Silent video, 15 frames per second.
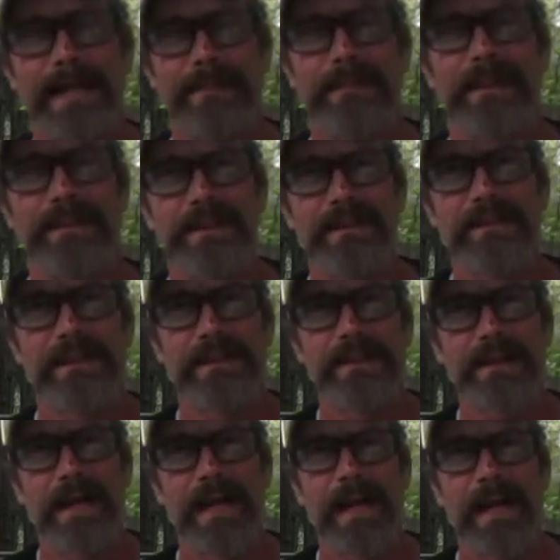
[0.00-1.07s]
spends so much
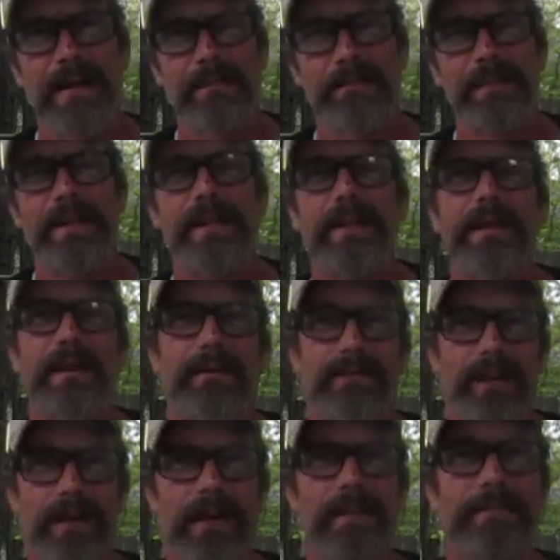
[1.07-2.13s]
time
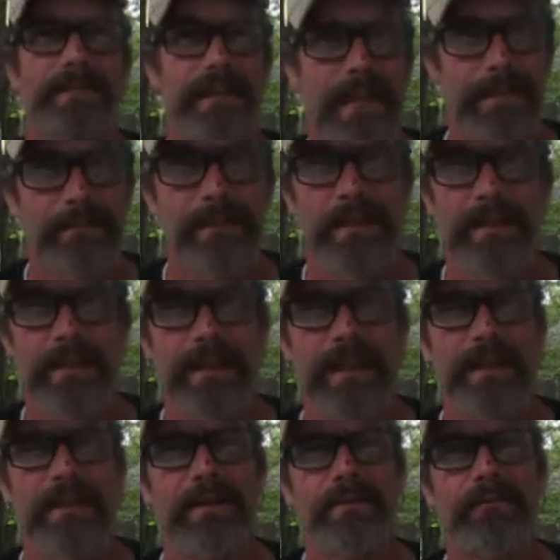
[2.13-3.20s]
covering up San
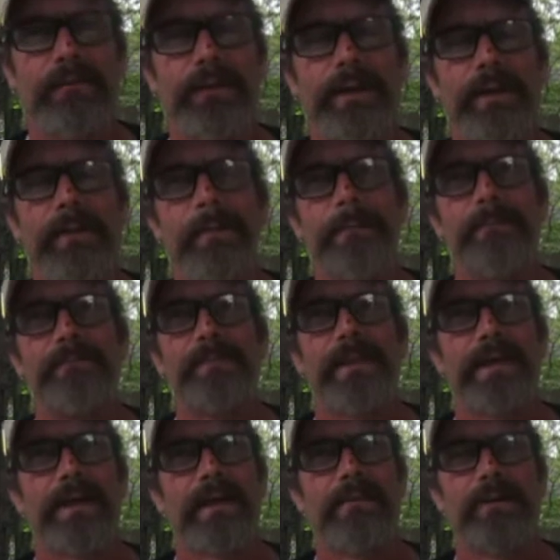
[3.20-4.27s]
Bernardino for you.
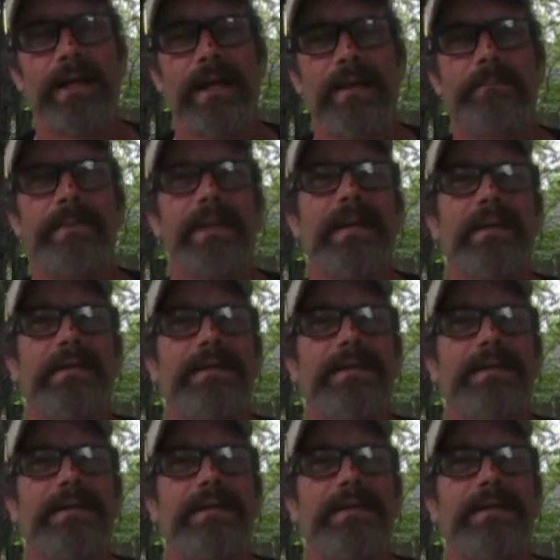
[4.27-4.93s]
Covering up the other